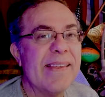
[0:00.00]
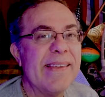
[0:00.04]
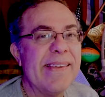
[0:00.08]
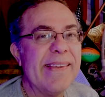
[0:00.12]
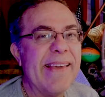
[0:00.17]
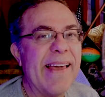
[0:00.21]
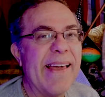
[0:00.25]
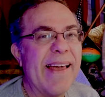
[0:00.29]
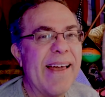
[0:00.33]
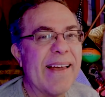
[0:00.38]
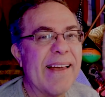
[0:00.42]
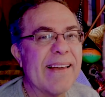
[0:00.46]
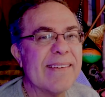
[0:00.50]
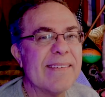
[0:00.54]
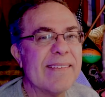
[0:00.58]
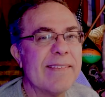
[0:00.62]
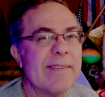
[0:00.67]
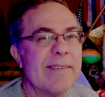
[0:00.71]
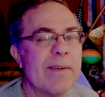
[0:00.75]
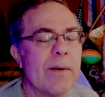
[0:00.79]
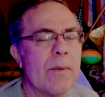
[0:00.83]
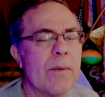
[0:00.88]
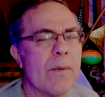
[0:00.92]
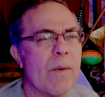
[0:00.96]
Yeah,
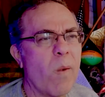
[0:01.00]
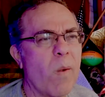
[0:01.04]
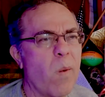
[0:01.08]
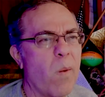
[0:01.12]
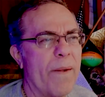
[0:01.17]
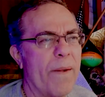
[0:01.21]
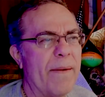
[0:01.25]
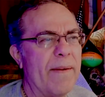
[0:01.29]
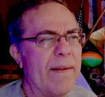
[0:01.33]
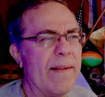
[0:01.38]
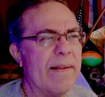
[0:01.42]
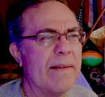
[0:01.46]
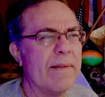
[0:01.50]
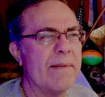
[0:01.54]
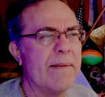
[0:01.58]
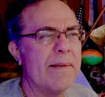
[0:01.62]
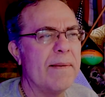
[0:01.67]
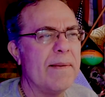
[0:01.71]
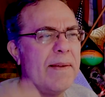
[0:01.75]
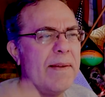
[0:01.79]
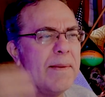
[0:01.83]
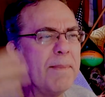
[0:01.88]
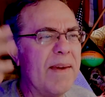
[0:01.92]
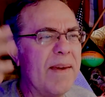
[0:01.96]
so
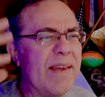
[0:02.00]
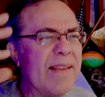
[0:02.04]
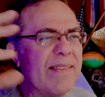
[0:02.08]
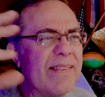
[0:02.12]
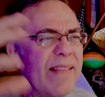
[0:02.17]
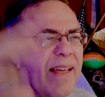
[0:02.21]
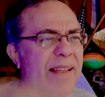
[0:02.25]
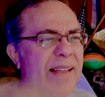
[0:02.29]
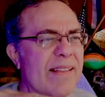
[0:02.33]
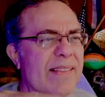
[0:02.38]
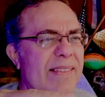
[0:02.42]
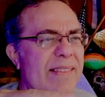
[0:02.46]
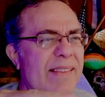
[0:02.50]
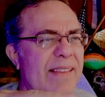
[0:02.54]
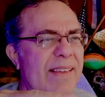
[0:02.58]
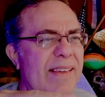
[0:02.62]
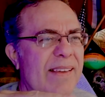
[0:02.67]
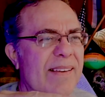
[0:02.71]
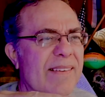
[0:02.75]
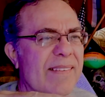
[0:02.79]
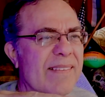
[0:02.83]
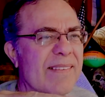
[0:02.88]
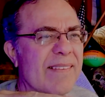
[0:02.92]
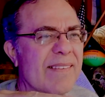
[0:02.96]
when you make that
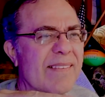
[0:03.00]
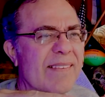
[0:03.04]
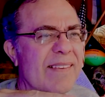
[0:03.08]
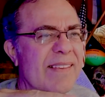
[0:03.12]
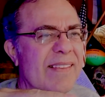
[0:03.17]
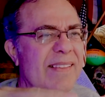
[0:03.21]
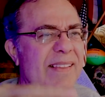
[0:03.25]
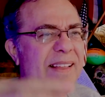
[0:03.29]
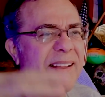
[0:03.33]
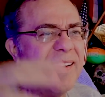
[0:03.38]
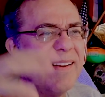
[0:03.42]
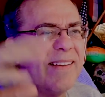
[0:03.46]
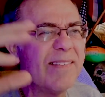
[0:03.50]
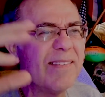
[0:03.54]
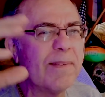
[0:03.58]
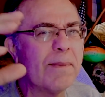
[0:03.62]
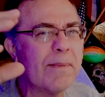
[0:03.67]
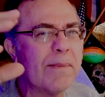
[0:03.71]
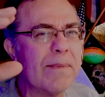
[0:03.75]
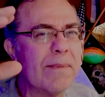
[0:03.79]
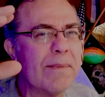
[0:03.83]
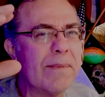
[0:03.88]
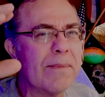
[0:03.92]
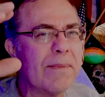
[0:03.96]
legal, then it's
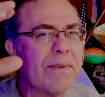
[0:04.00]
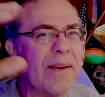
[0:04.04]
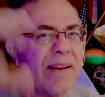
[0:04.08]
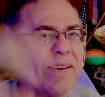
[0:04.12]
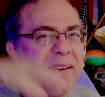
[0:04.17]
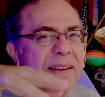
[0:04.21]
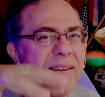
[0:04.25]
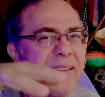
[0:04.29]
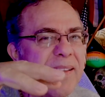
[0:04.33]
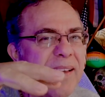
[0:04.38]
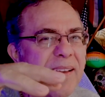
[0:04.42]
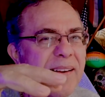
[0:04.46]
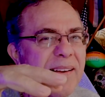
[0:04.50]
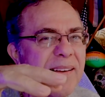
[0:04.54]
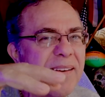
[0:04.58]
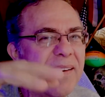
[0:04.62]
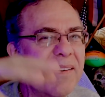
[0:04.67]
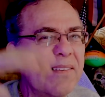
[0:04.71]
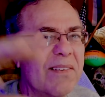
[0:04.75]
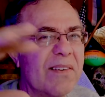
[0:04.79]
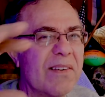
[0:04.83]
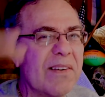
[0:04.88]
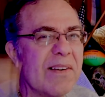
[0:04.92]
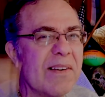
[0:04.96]
regulated
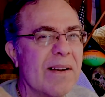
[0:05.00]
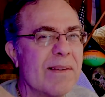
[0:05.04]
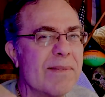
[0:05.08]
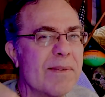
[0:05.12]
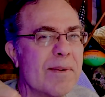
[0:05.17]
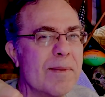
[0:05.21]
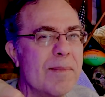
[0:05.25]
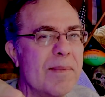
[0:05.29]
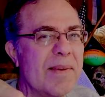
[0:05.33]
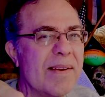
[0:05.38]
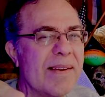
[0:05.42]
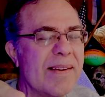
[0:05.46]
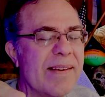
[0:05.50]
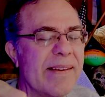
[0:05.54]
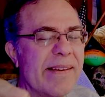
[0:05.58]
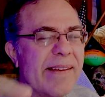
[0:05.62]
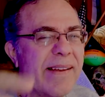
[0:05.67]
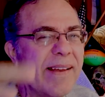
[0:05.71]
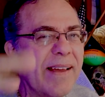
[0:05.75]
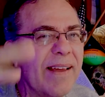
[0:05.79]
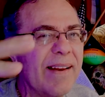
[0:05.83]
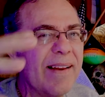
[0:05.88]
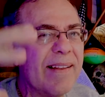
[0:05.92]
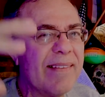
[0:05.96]
under government,
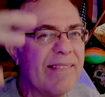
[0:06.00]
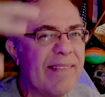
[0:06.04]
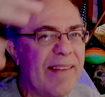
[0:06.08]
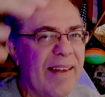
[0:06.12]
and it